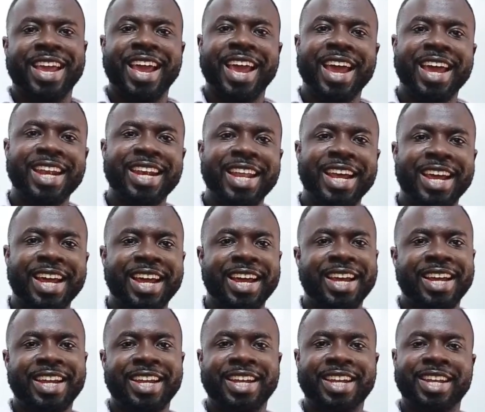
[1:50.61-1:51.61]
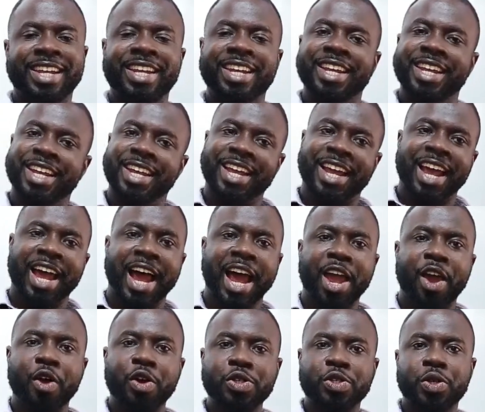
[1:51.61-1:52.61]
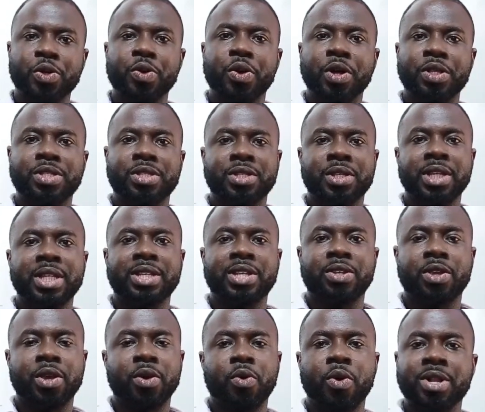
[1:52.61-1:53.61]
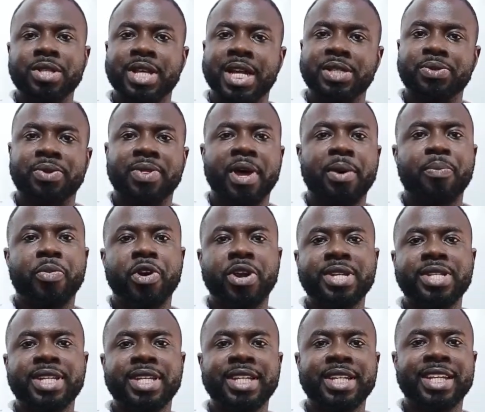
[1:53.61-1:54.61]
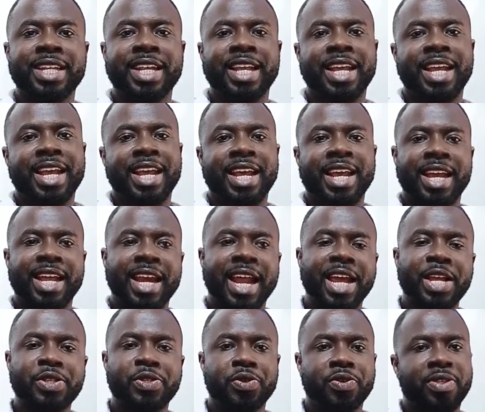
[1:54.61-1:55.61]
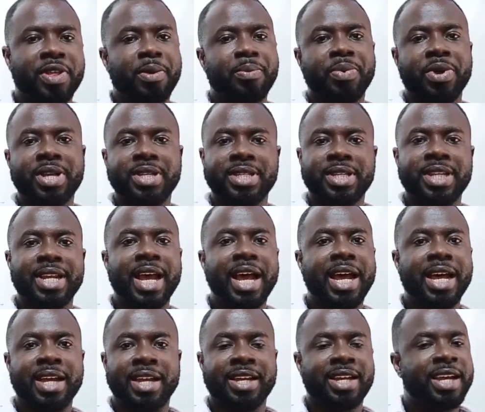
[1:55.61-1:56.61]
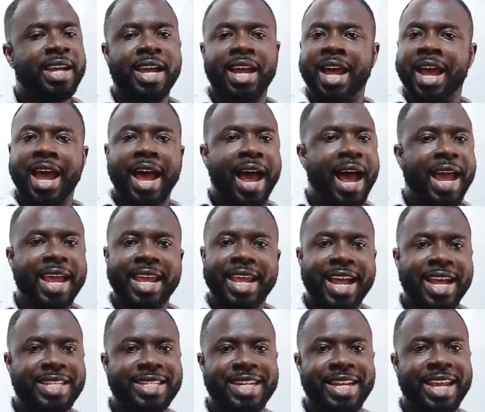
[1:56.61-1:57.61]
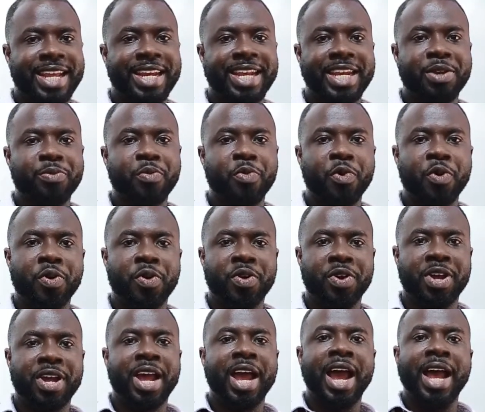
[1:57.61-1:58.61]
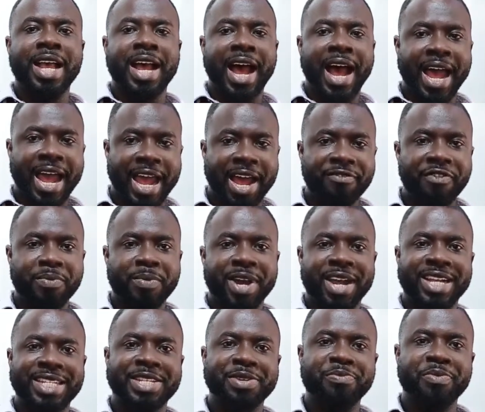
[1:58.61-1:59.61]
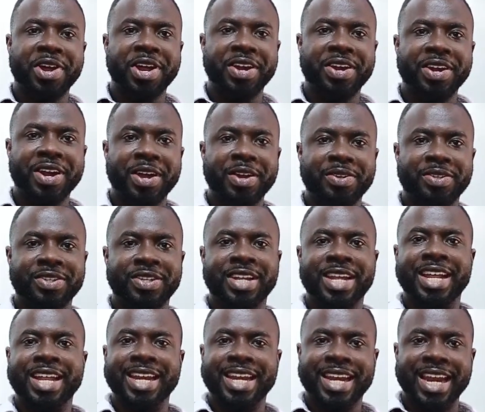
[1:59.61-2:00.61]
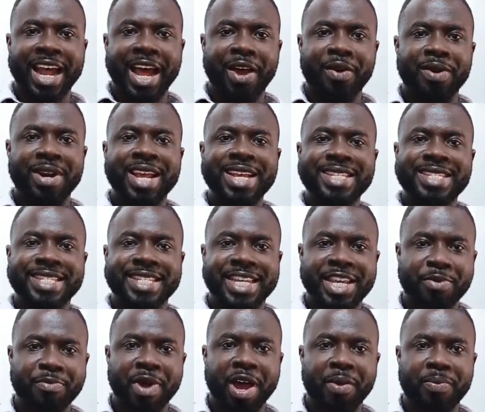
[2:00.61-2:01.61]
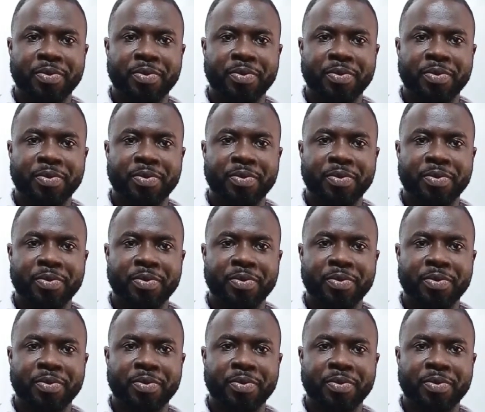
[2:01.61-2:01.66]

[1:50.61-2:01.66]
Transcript: And I also got in contact with that person, and I told that person, nah, I can't learn anymore. I have a marketing background. Now let's team up.